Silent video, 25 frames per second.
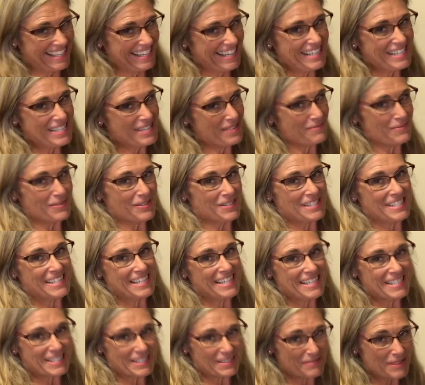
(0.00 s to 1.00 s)
E-Chip was
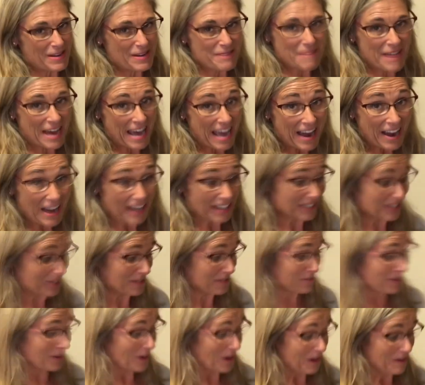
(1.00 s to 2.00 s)
teasing me about how I could
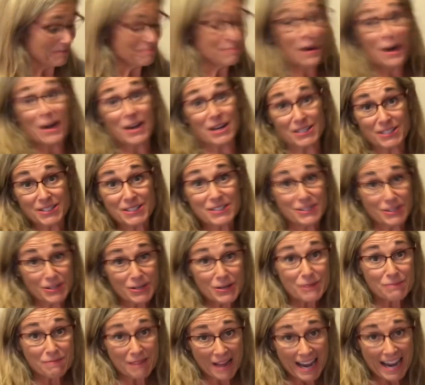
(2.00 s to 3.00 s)
have gone and bought a
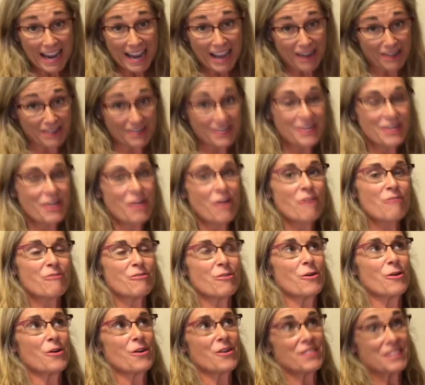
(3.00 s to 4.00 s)
new pan
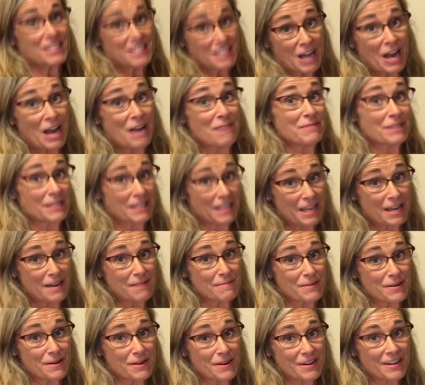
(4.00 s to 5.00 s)
for the time and
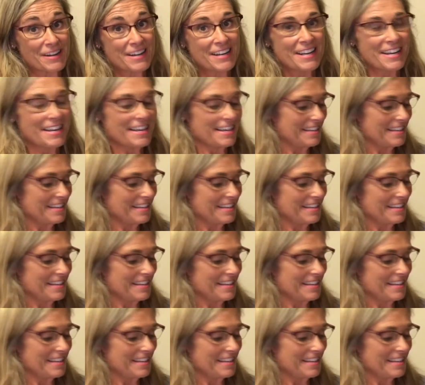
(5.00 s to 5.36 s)
labor